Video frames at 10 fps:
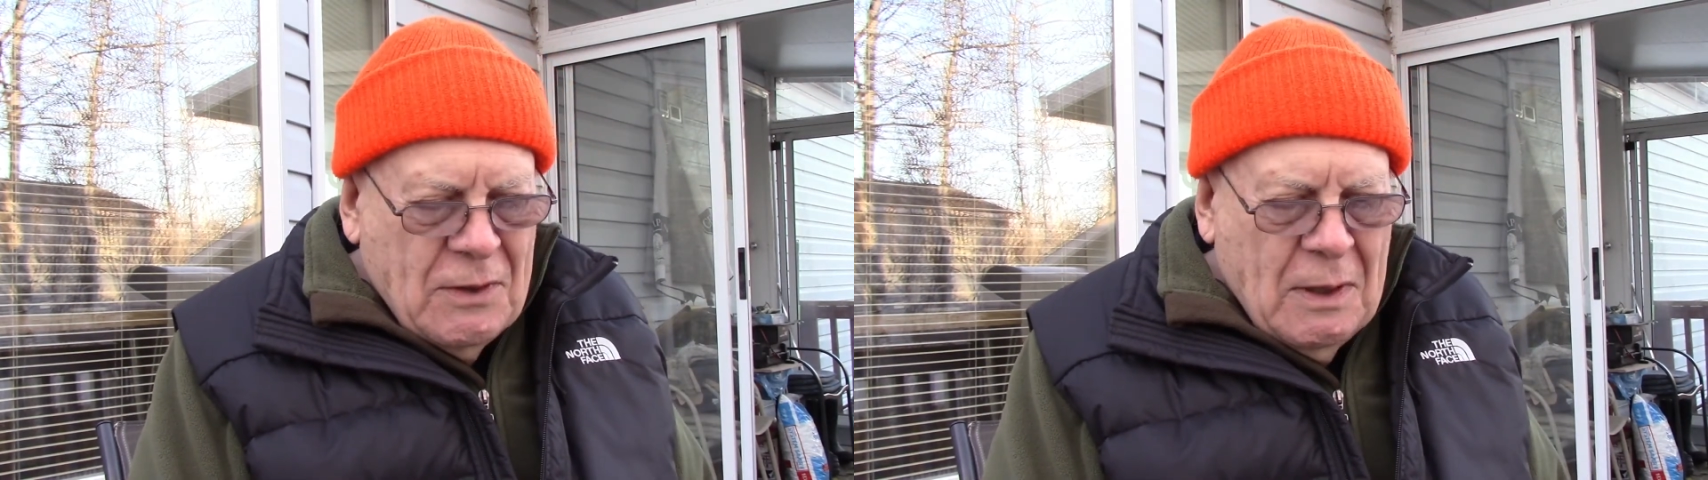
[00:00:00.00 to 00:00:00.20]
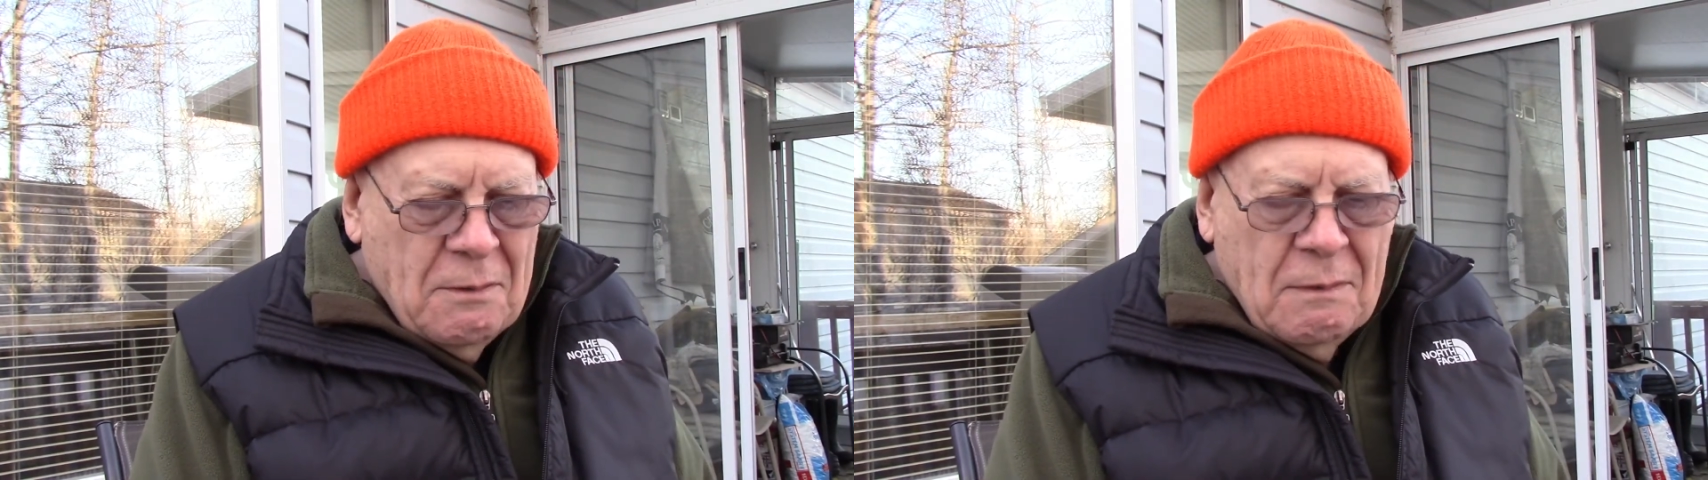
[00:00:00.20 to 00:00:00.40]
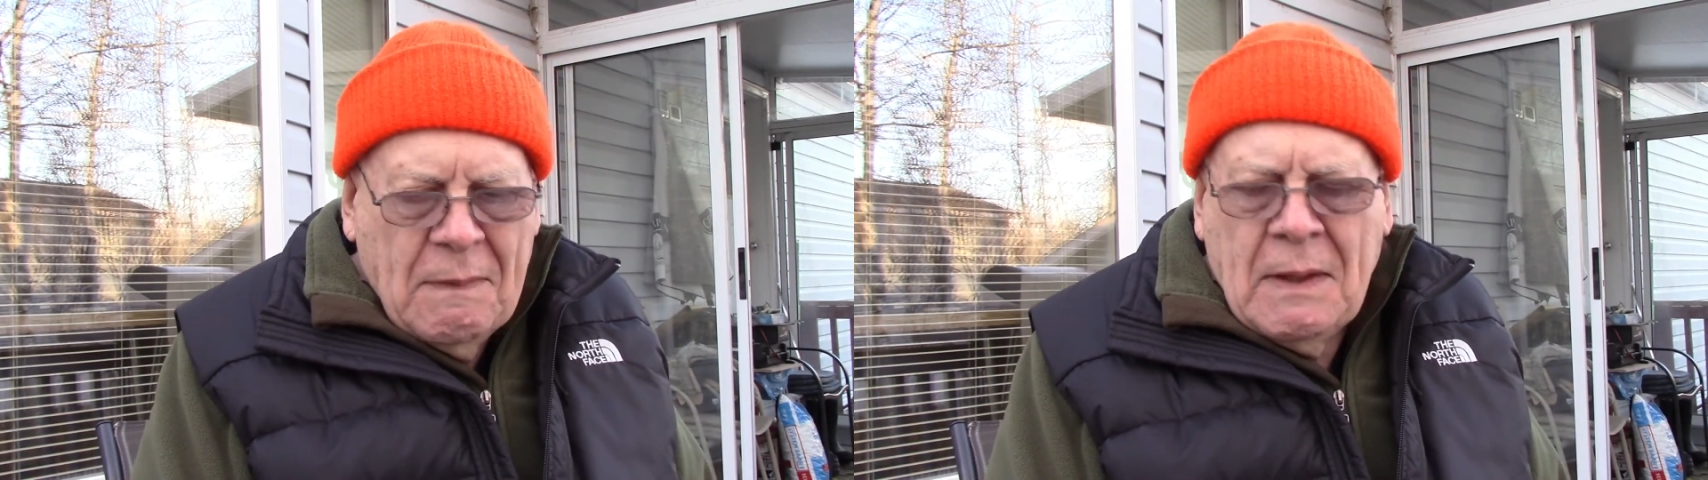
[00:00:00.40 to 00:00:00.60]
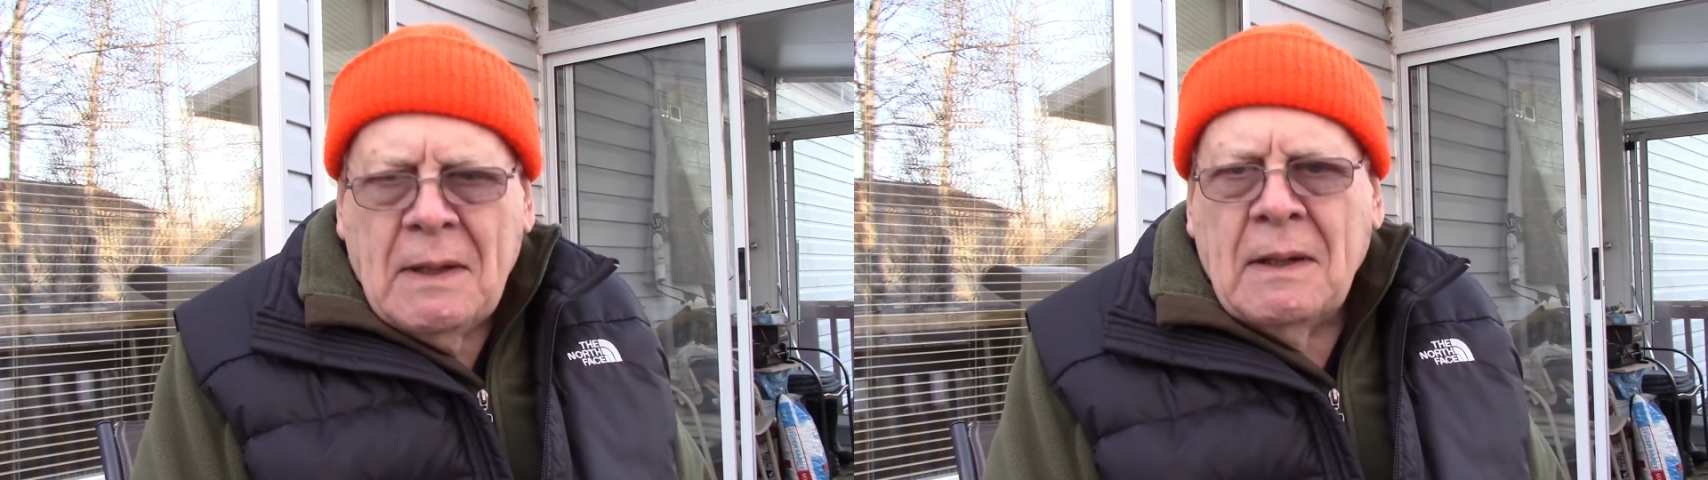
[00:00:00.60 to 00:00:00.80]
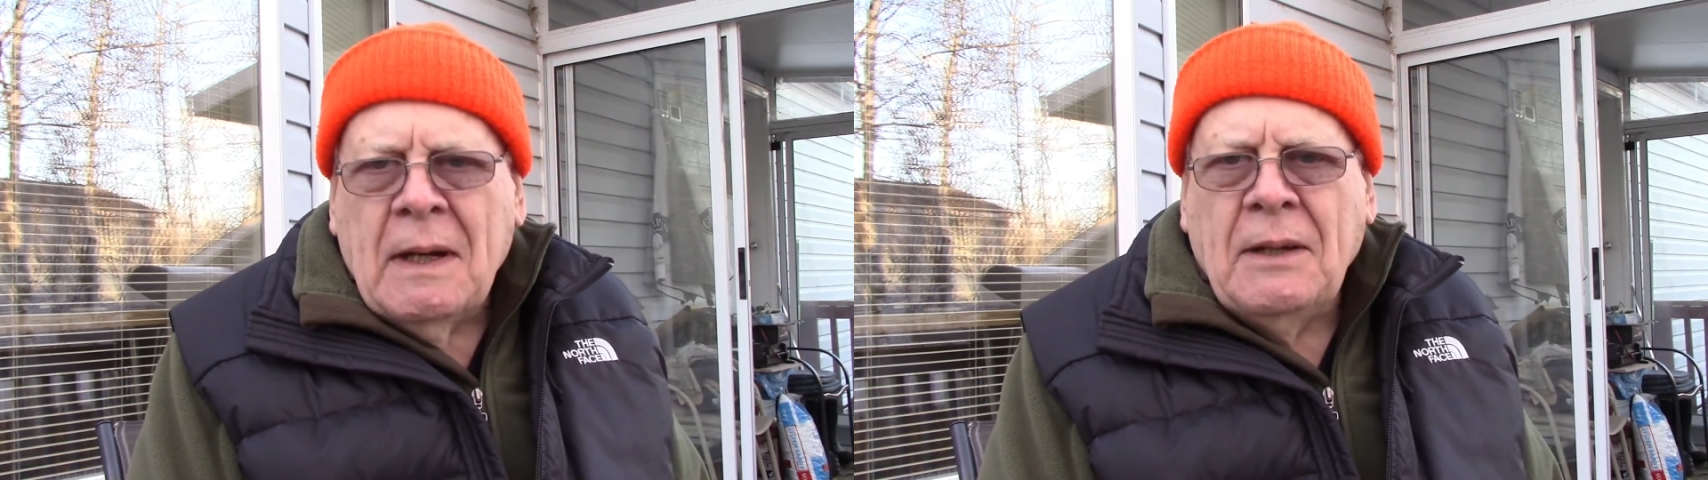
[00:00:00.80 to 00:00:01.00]
off,
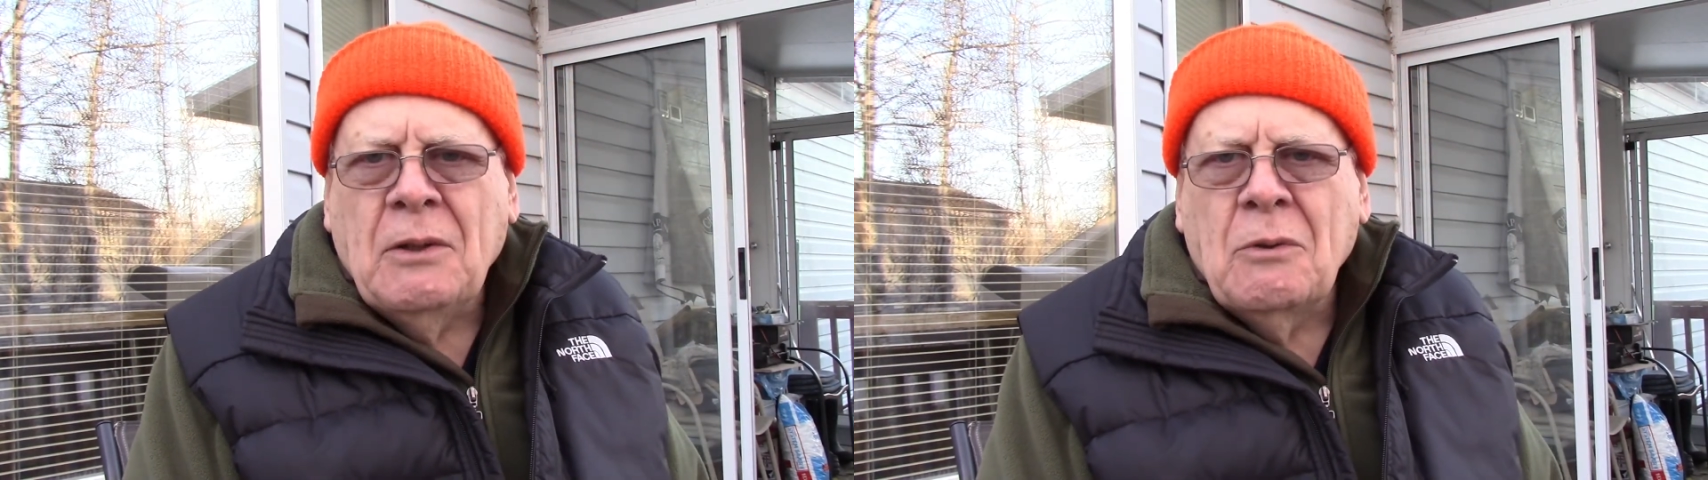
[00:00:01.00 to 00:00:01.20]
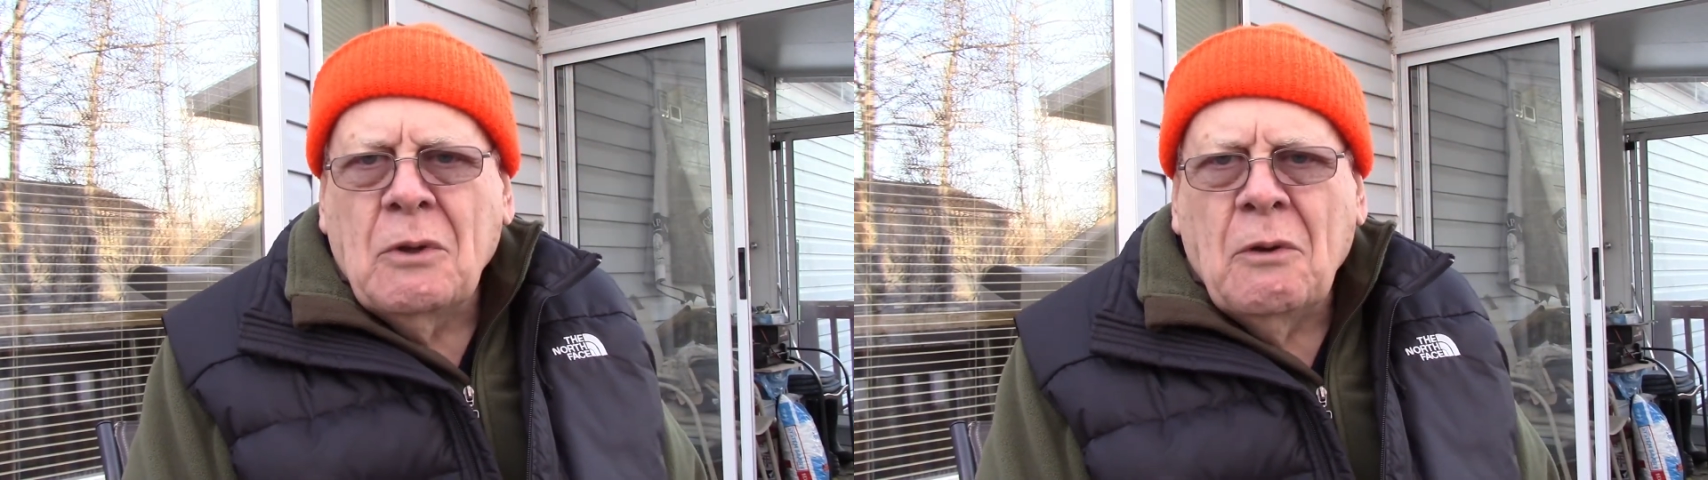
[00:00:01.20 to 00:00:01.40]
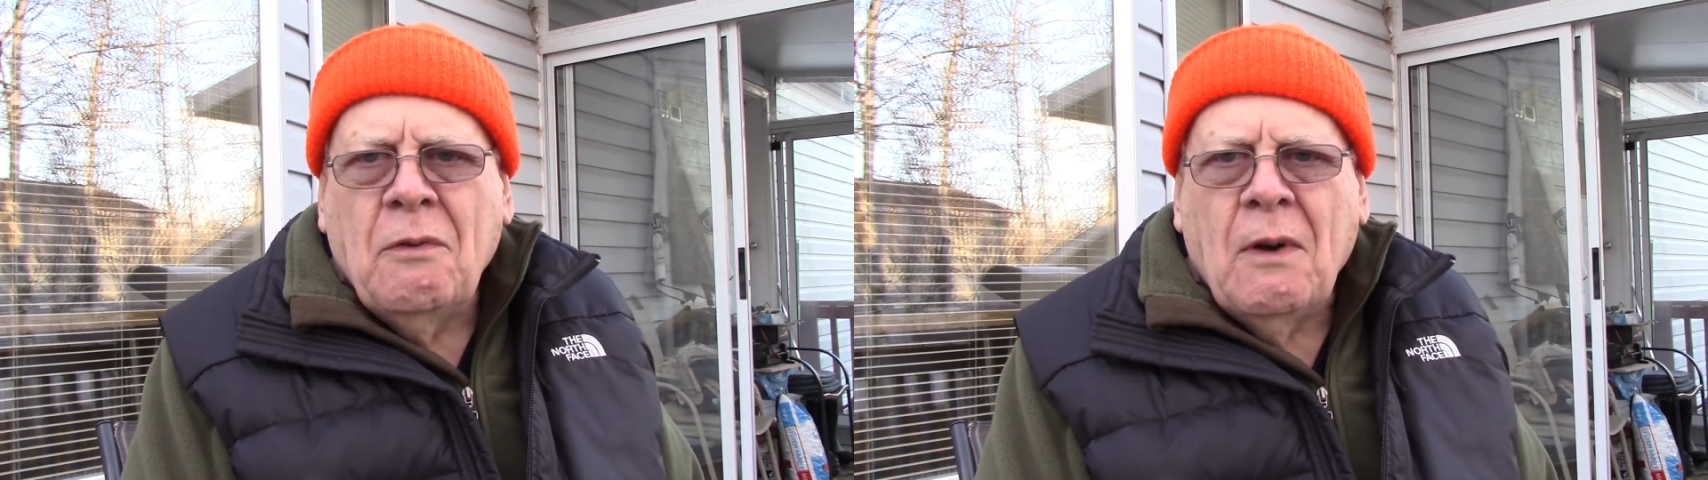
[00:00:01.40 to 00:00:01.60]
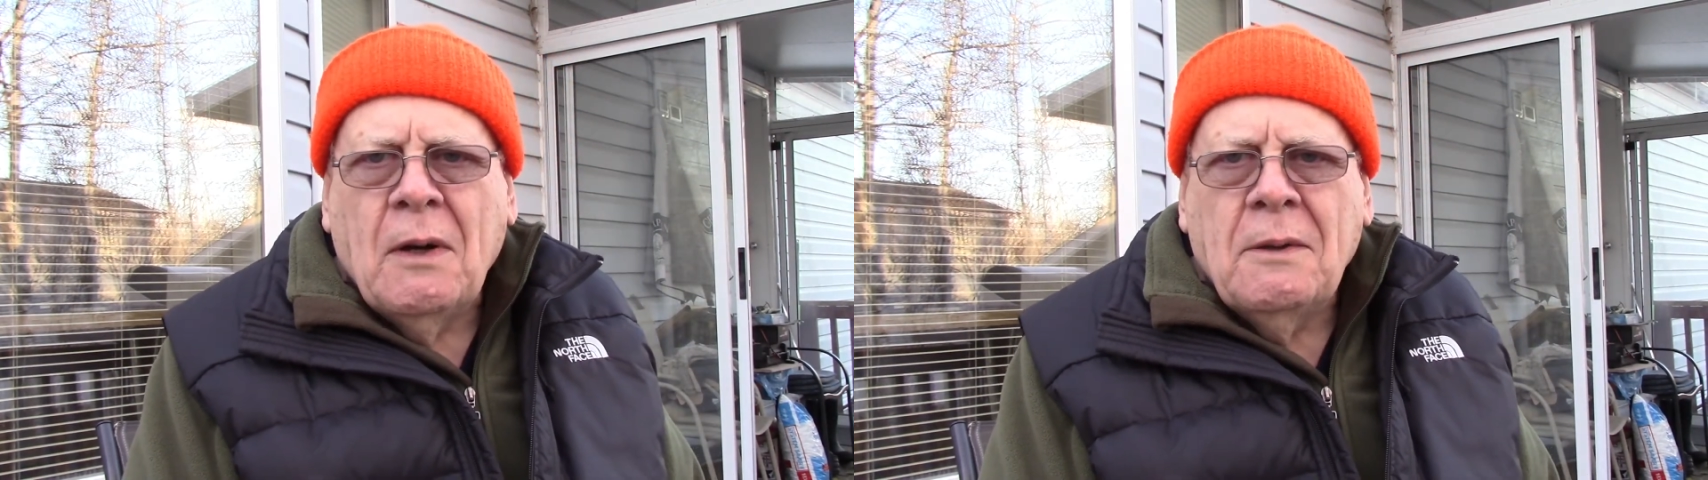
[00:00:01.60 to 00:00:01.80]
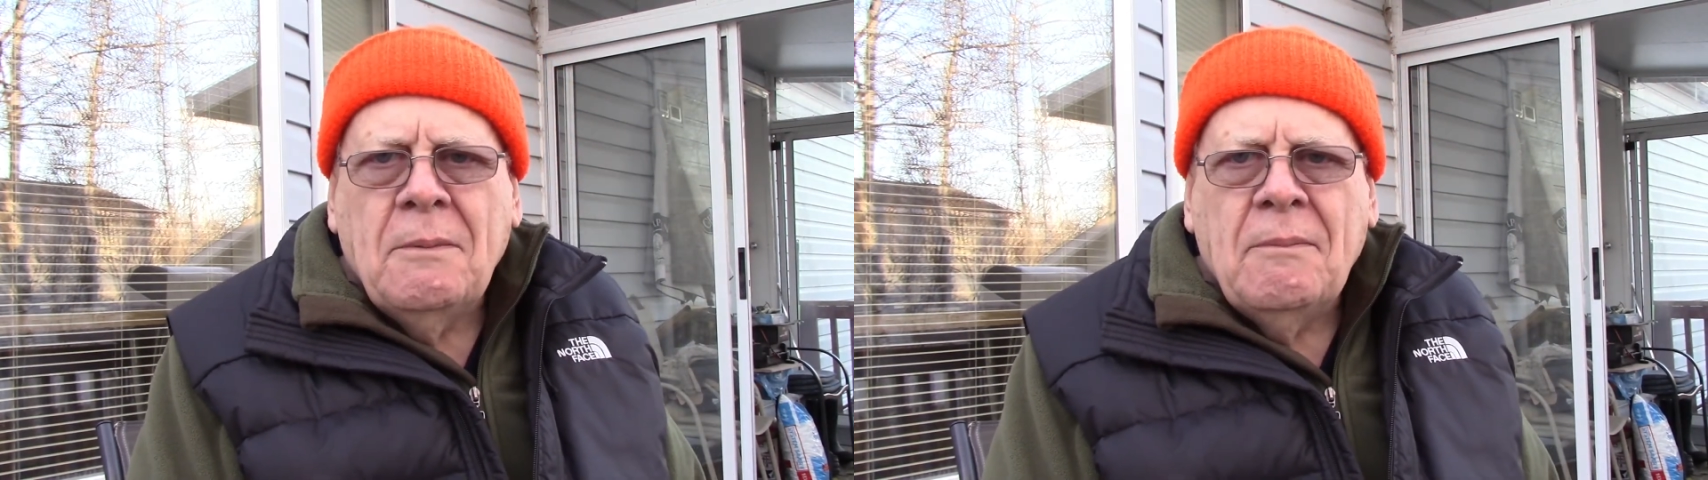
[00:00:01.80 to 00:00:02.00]
I don't go
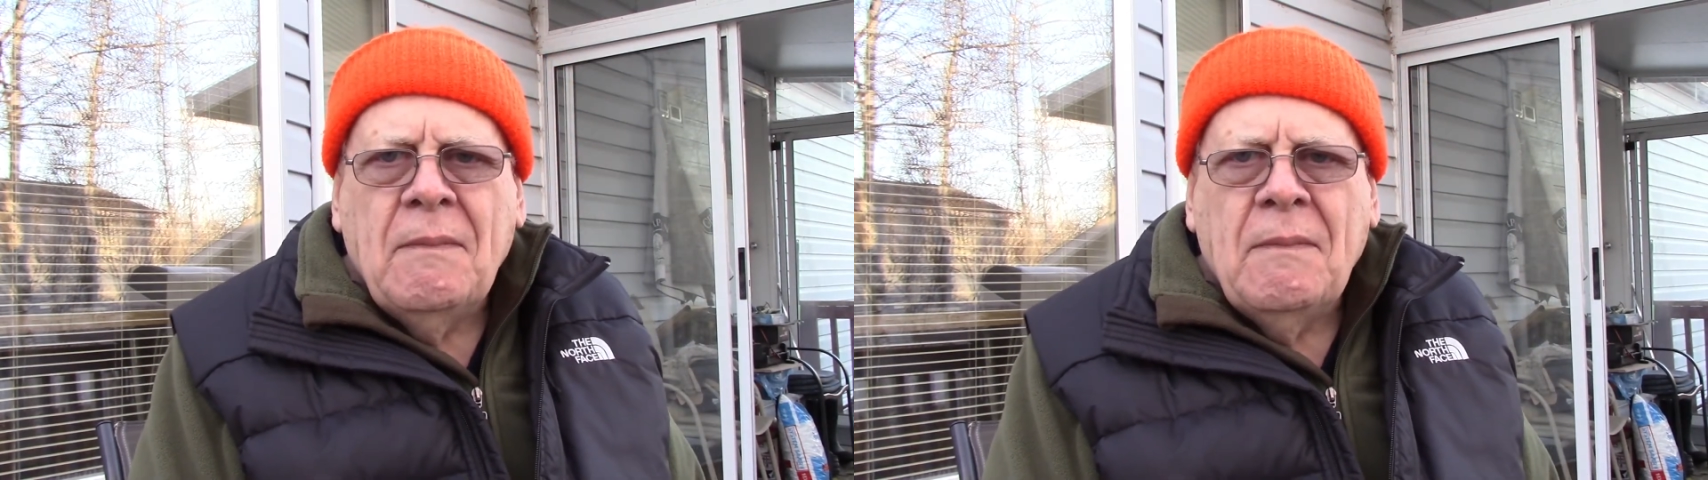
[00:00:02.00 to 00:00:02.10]
far,